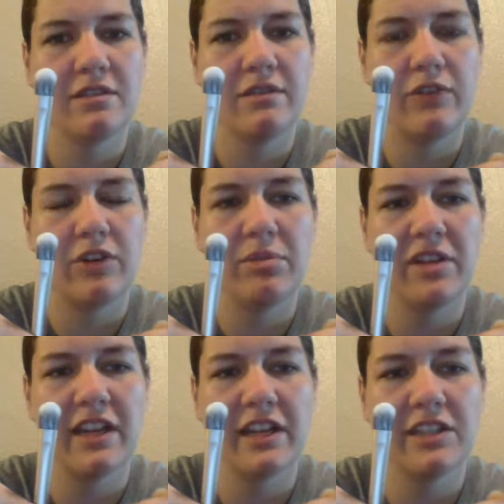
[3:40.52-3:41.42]
for
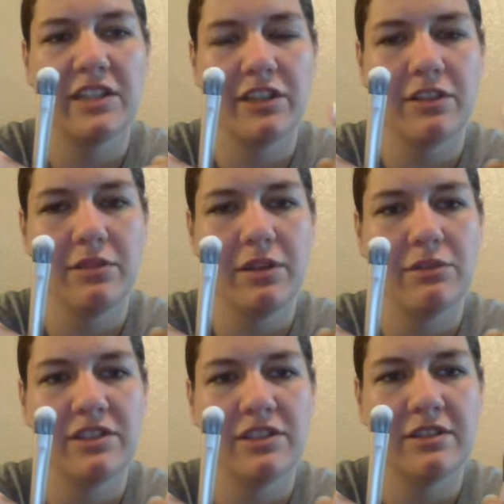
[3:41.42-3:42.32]
applying eyeshadow. It would
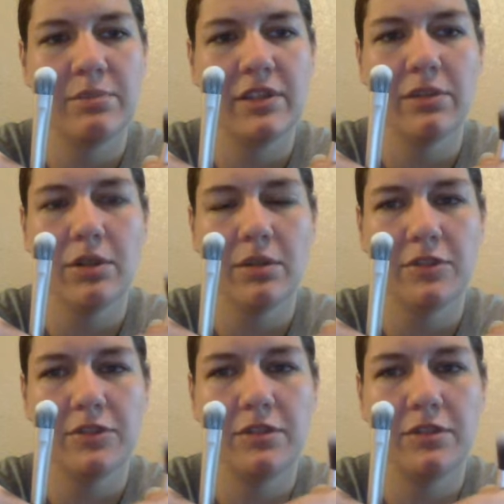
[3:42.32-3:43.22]
just be horrible.